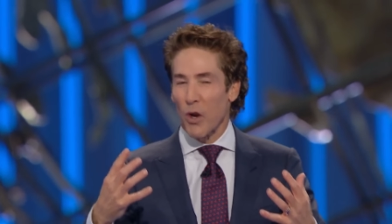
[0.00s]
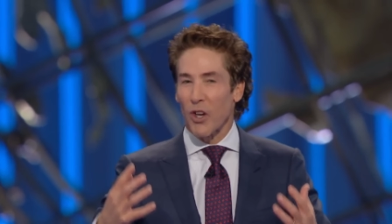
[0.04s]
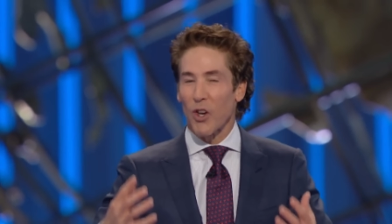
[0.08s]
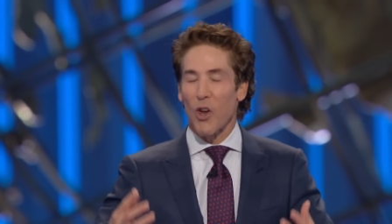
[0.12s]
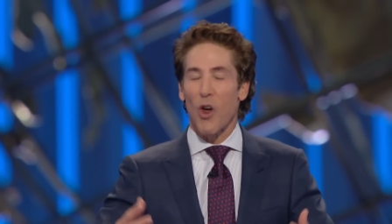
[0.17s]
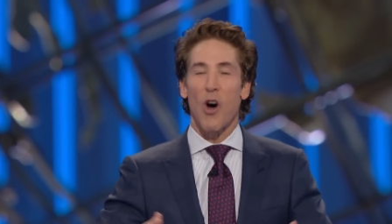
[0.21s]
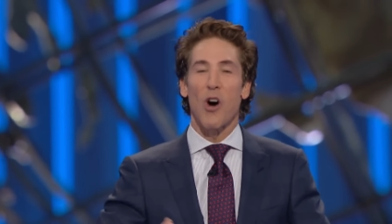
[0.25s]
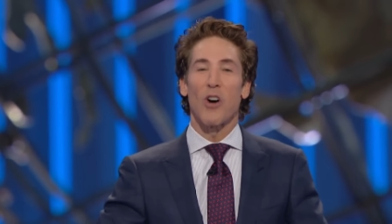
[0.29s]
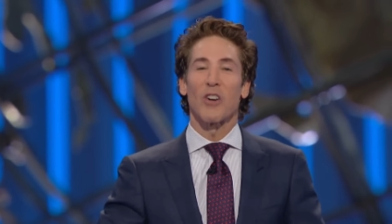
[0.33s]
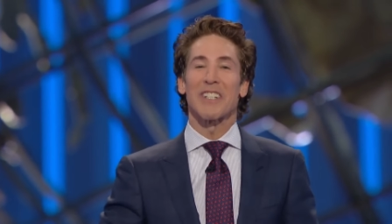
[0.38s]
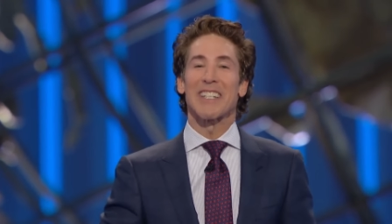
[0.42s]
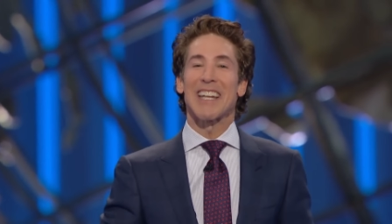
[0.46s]
a
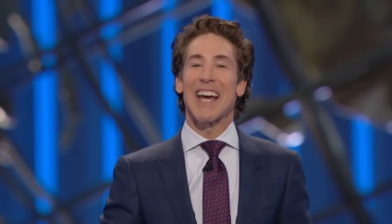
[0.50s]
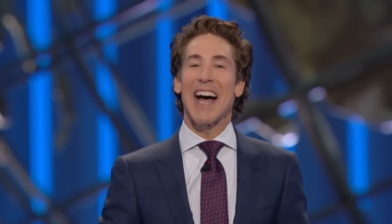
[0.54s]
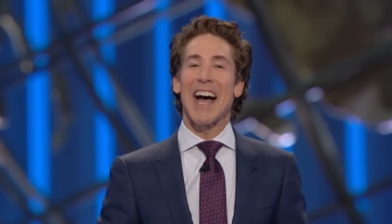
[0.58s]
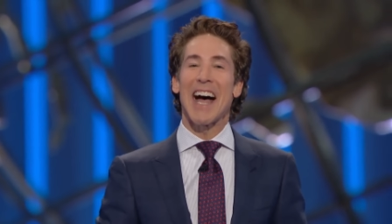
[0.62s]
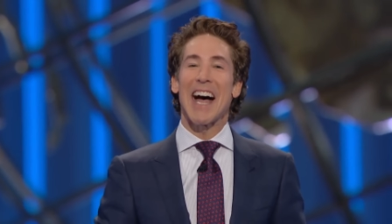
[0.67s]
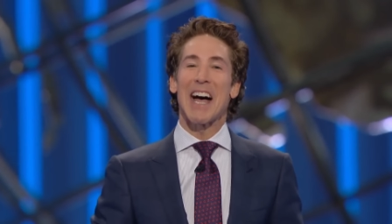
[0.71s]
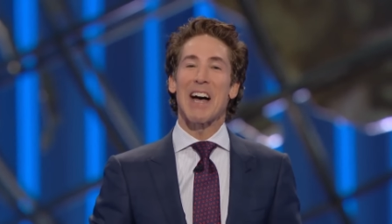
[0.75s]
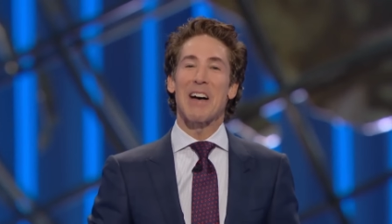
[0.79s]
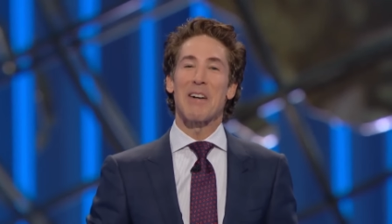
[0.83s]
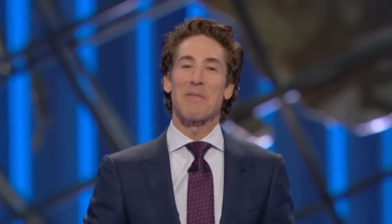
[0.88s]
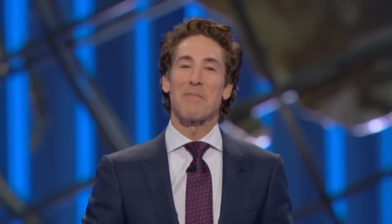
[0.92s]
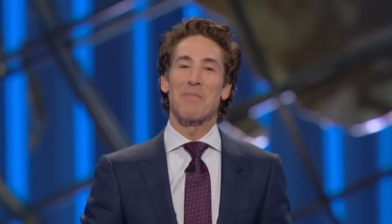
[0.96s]
long
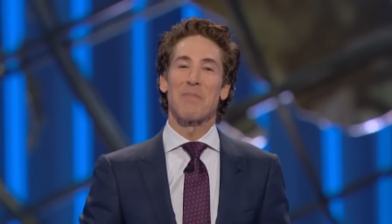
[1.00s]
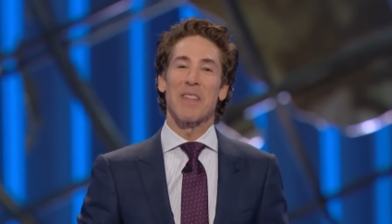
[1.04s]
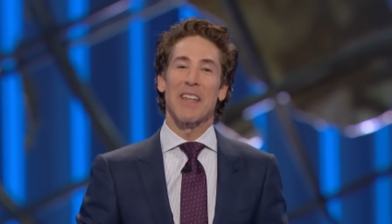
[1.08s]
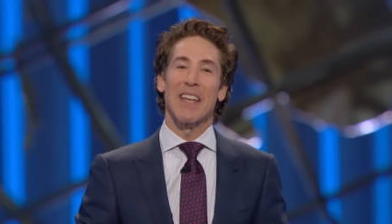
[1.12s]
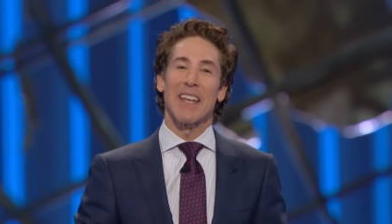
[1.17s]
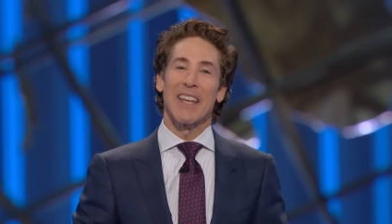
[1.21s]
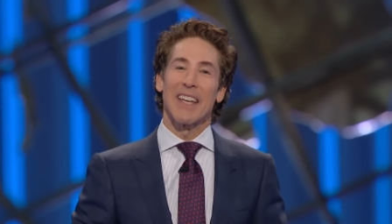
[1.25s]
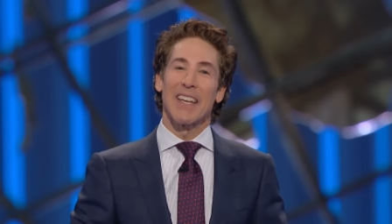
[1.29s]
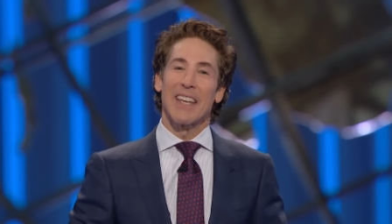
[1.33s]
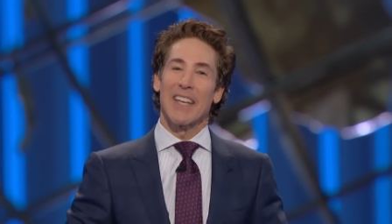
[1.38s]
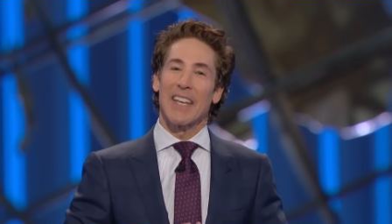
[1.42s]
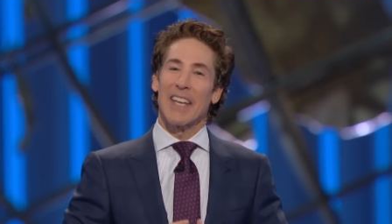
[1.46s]
time,
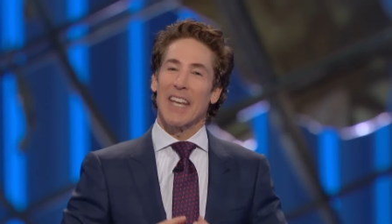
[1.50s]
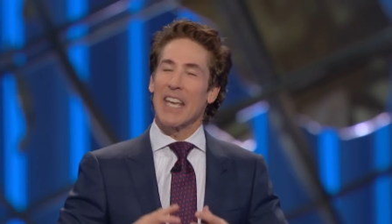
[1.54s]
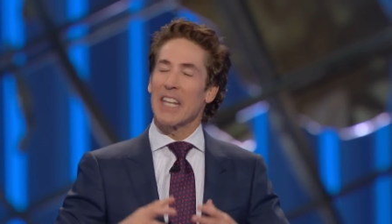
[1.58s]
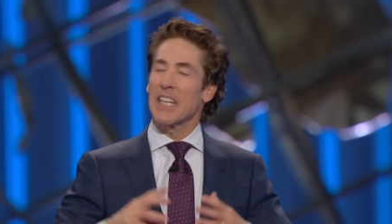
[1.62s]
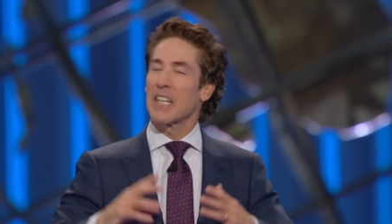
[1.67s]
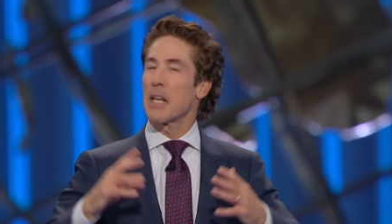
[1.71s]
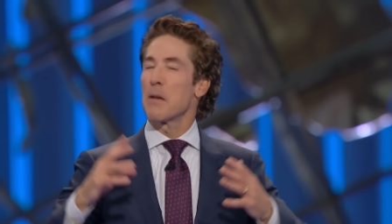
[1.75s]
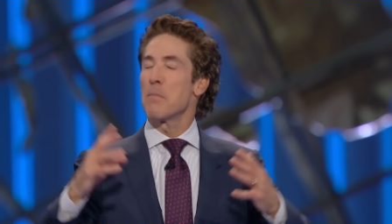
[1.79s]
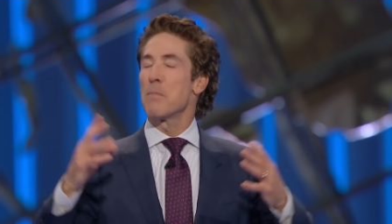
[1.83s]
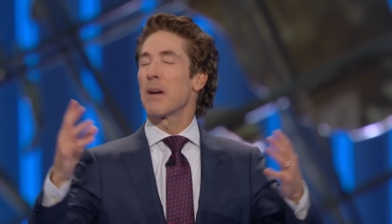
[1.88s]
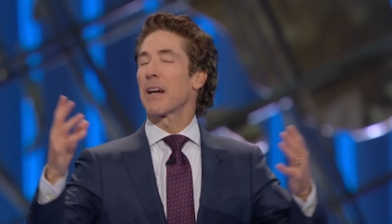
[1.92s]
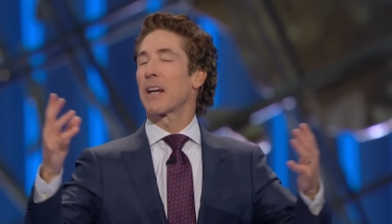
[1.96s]

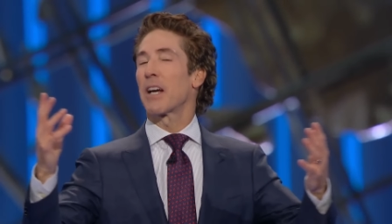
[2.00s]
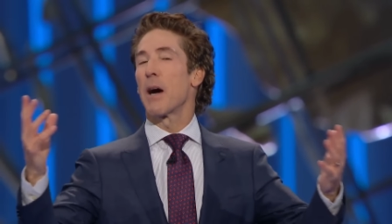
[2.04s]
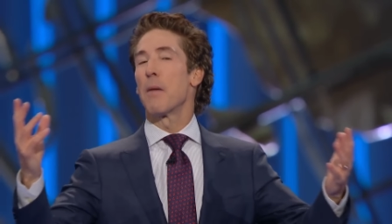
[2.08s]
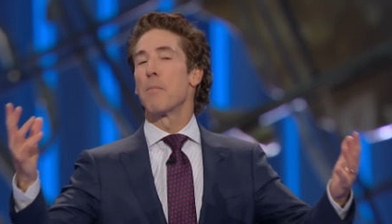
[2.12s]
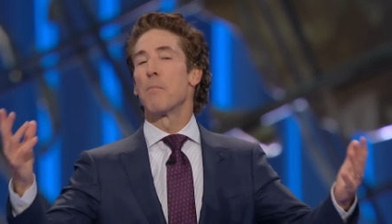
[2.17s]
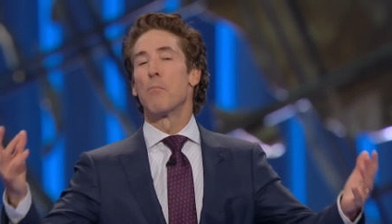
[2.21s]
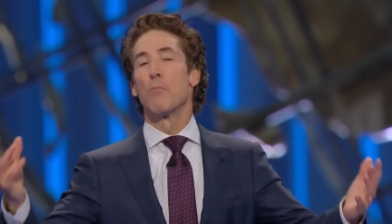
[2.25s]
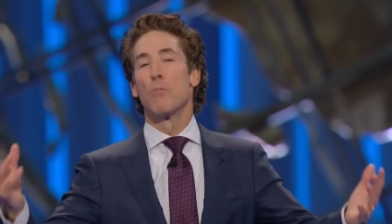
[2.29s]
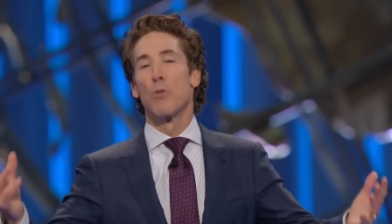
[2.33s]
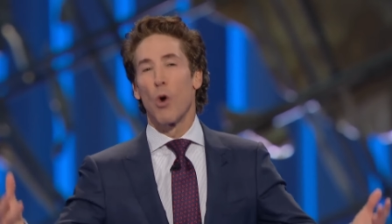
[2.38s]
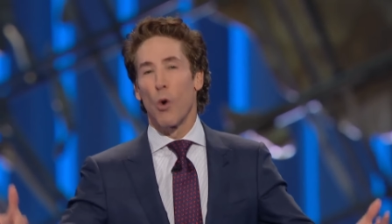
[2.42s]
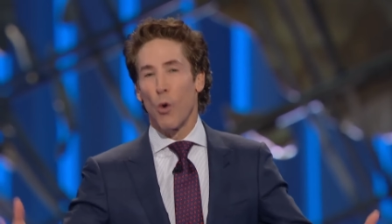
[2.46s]
it can
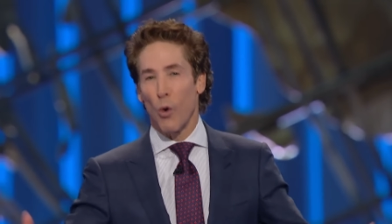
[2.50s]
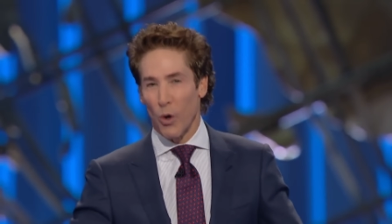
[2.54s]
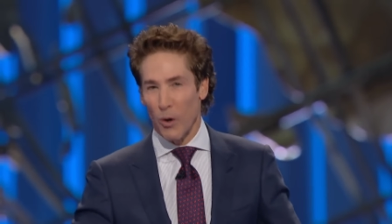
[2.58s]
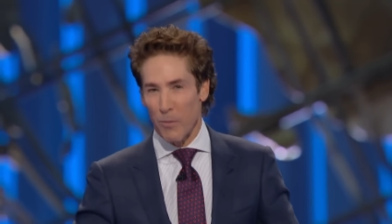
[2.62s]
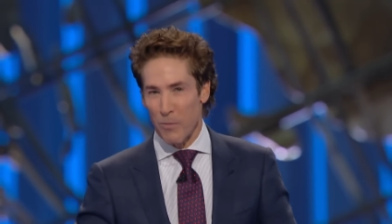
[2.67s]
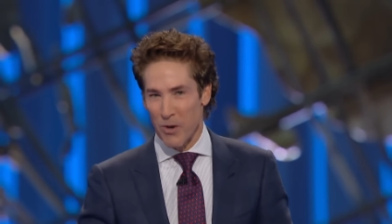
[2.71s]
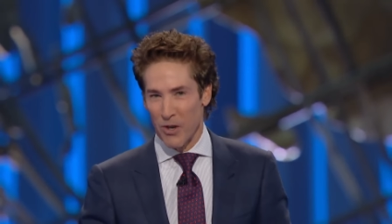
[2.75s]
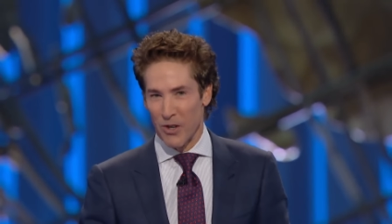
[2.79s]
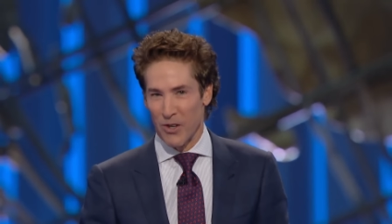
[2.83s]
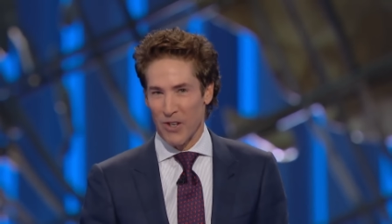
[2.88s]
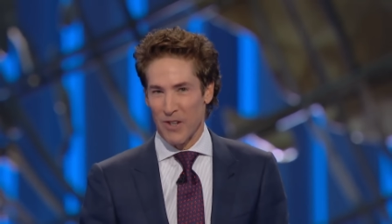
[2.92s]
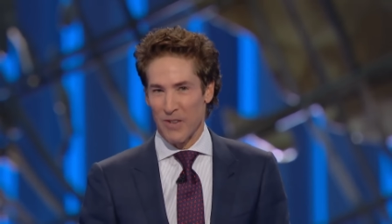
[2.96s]
become
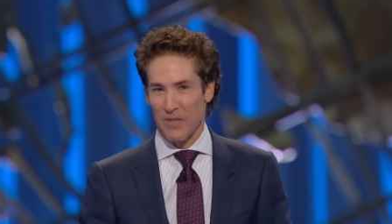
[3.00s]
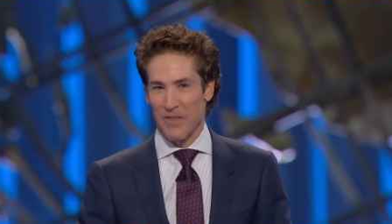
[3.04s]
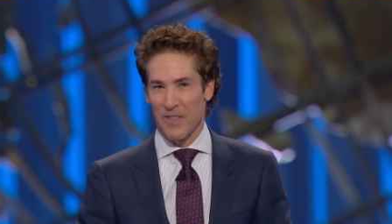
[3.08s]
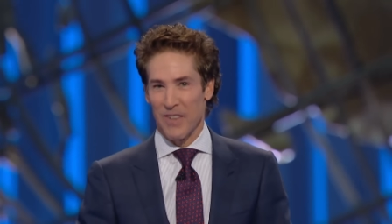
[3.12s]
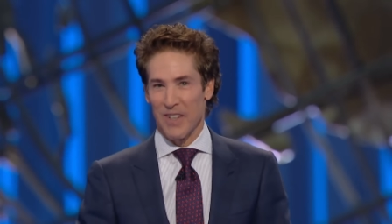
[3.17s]
normal.